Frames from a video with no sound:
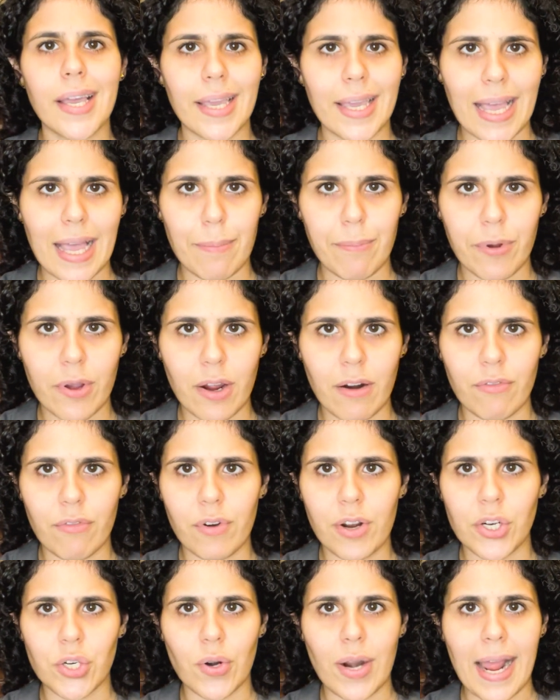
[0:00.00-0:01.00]
gap
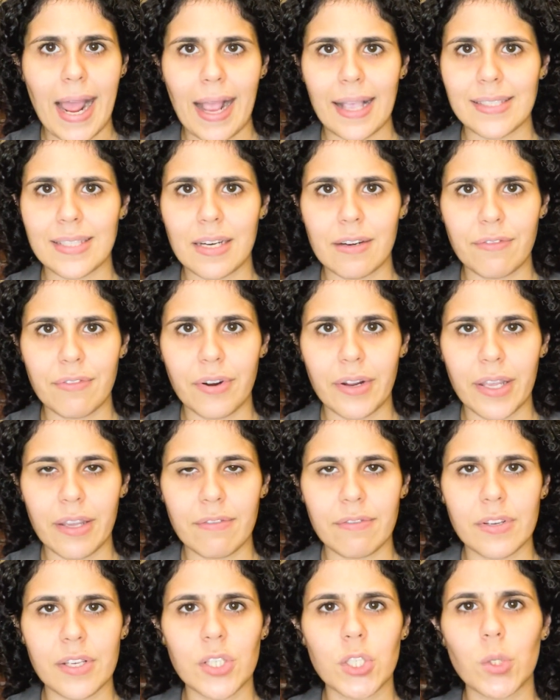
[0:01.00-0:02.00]
coverage, or accident
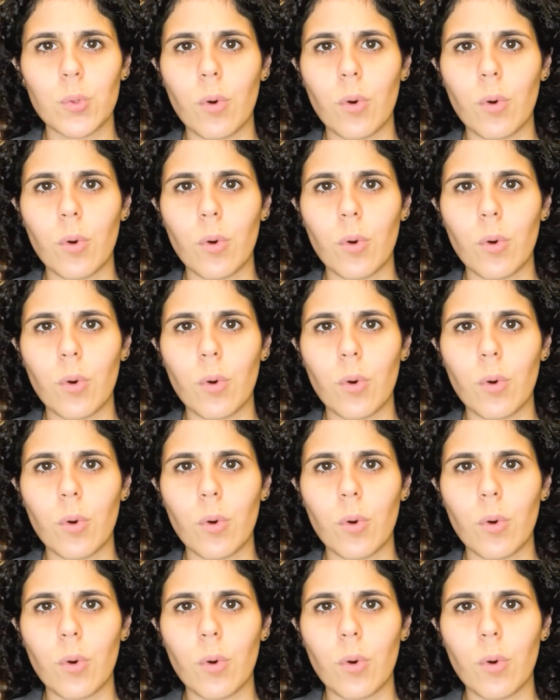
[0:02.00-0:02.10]
forgiveness.